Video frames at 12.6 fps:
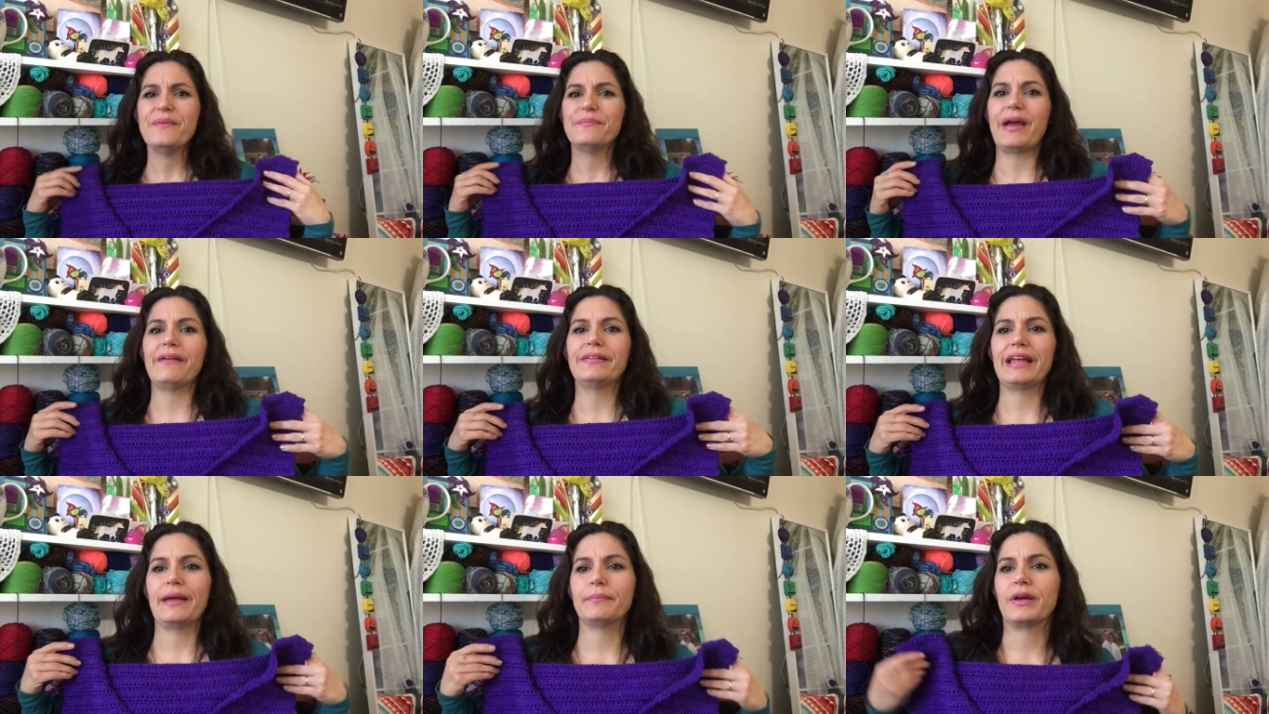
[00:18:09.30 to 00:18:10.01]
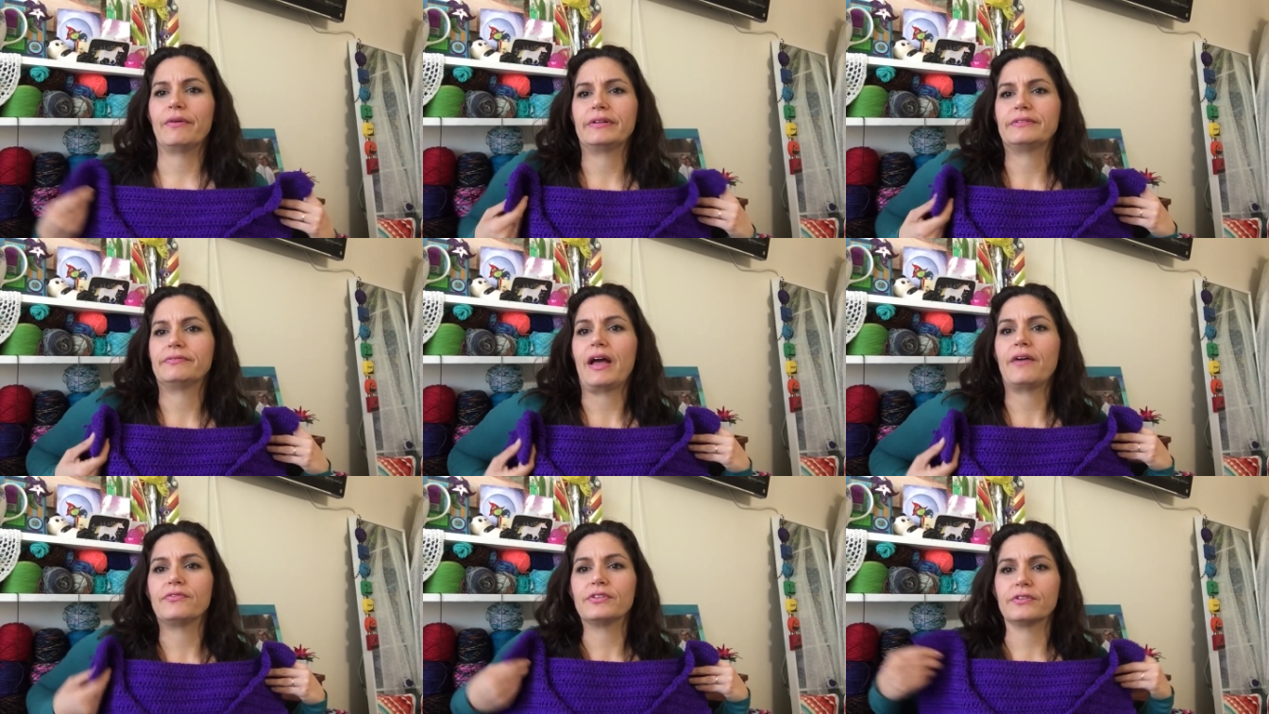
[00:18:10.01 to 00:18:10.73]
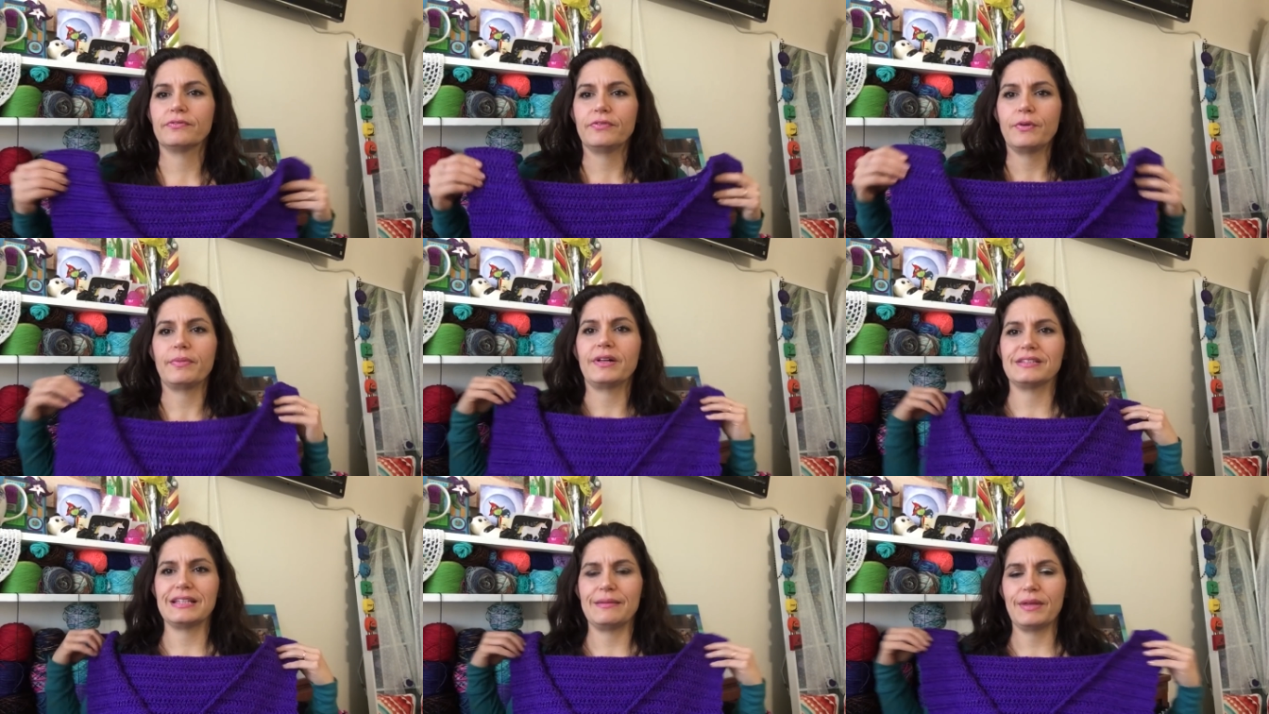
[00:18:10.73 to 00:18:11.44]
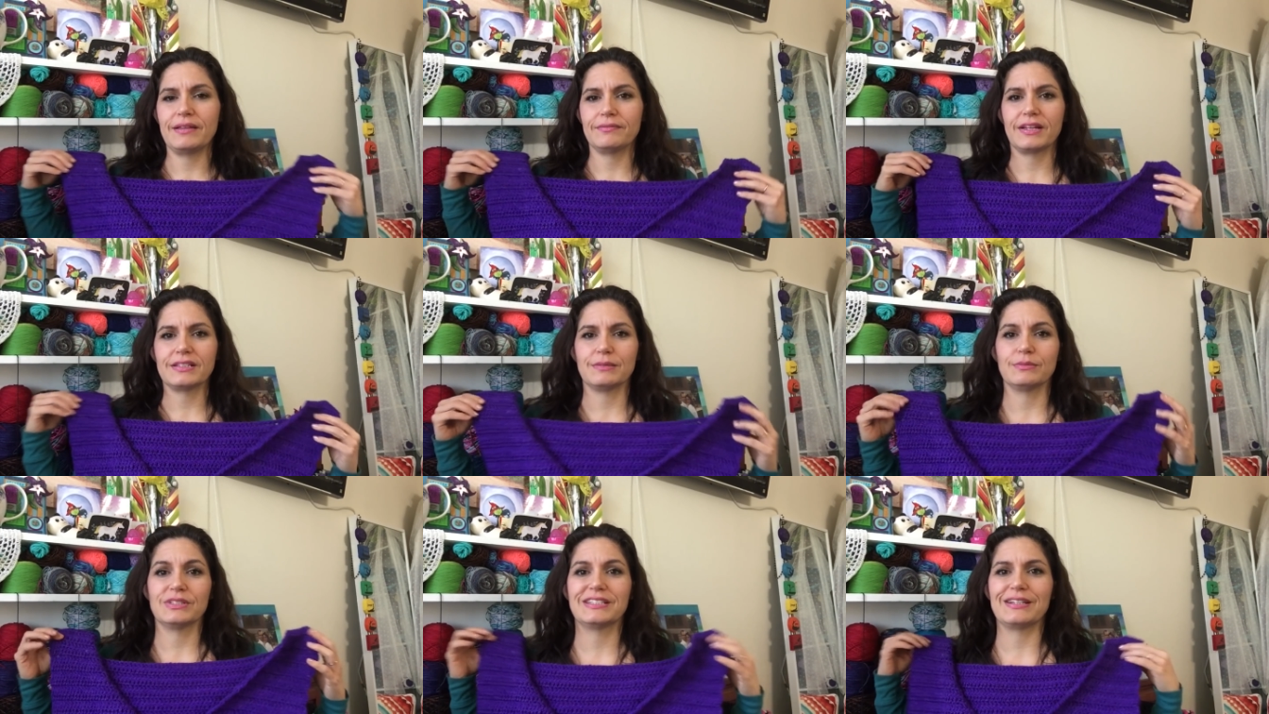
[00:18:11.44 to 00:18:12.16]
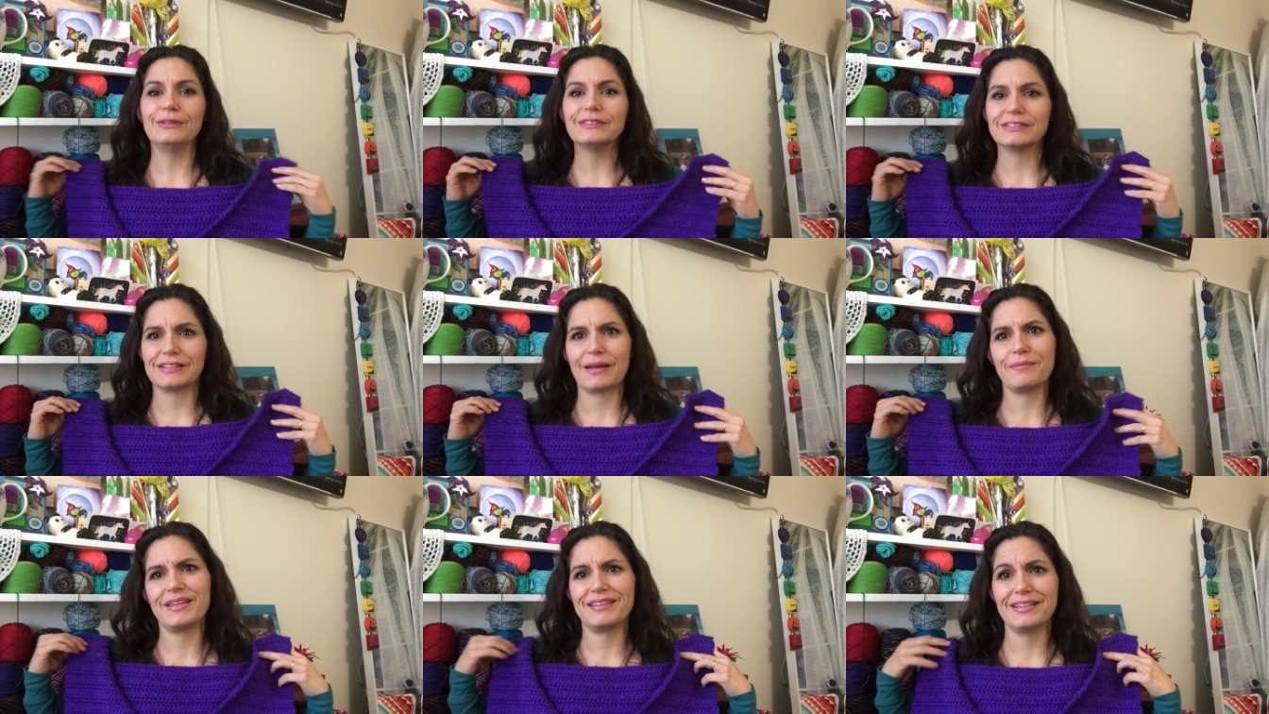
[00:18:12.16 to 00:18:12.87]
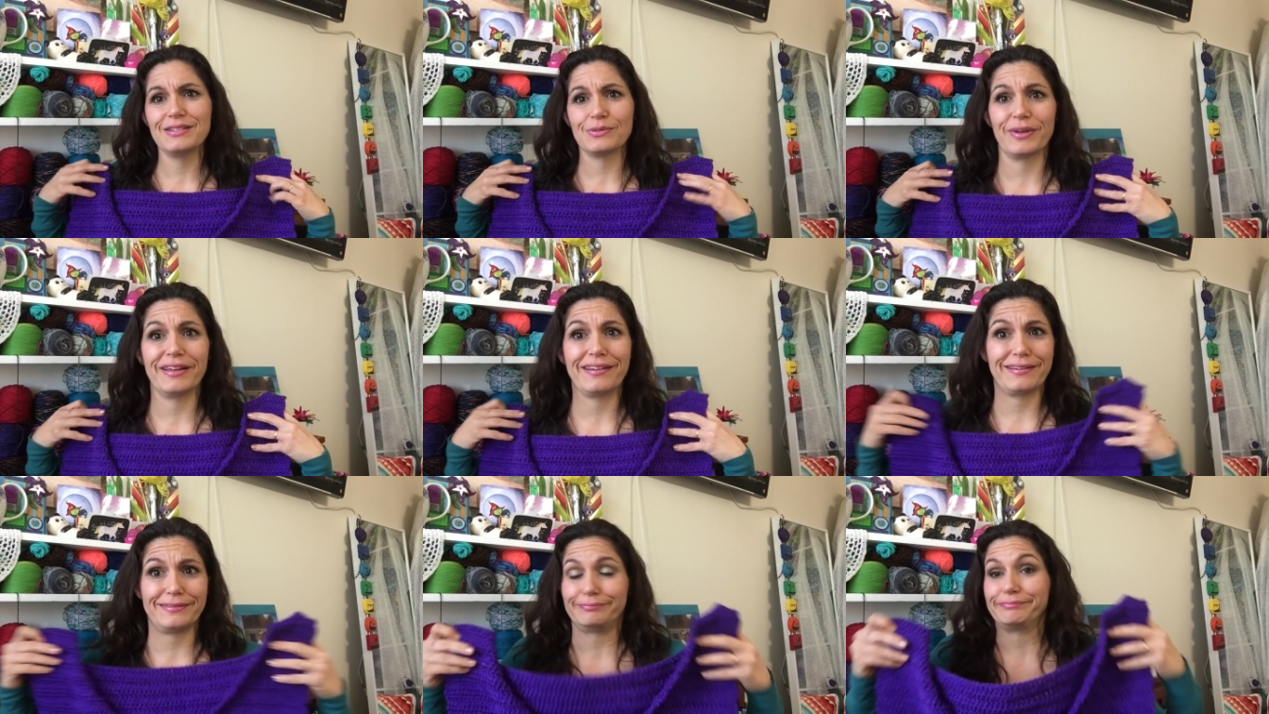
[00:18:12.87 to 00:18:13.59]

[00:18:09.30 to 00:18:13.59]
Apparently I'm going up for the football team. I've got some shoulders on me this week.